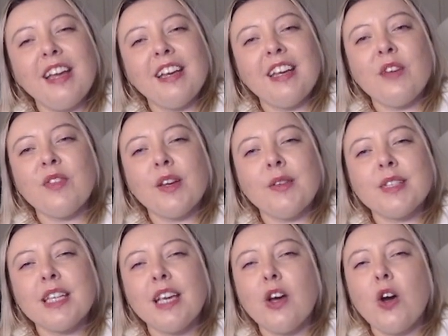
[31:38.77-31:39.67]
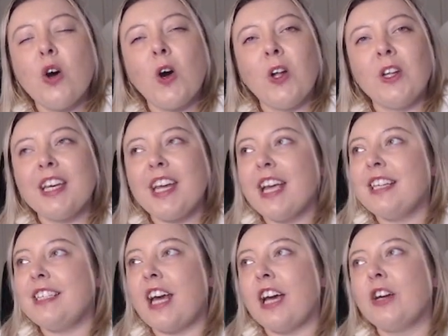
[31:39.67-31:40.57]
if there was like a holiday
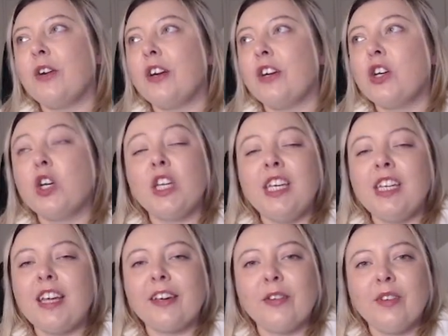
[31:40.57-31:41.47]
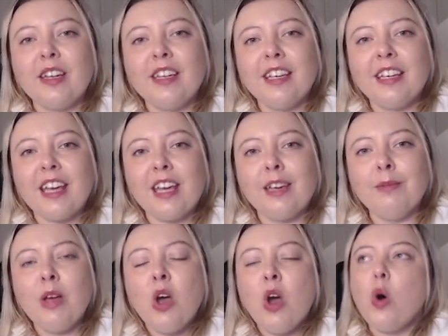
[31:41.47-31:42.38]
cookie decorating game
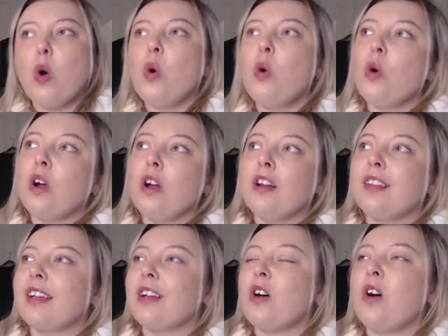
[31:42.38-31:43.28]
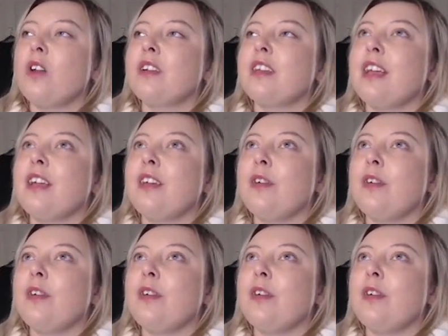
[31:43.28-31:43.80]
or like a holiday